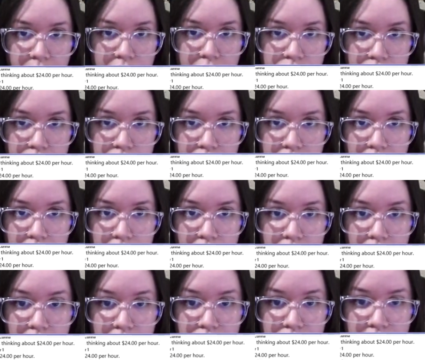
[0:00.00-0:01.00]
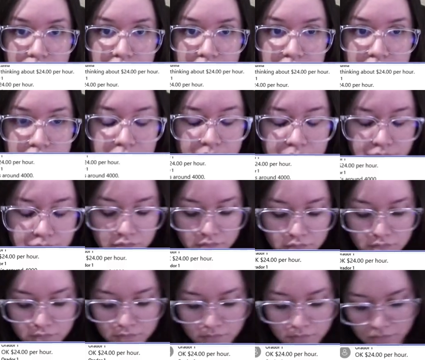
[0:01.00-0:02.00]
I already took note of
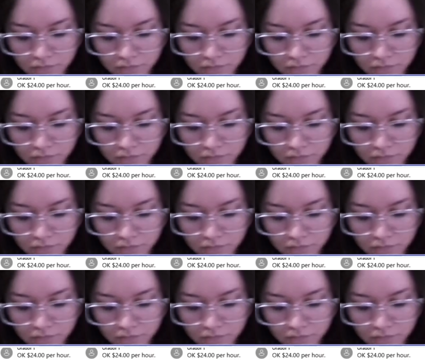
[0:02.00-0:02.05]
this.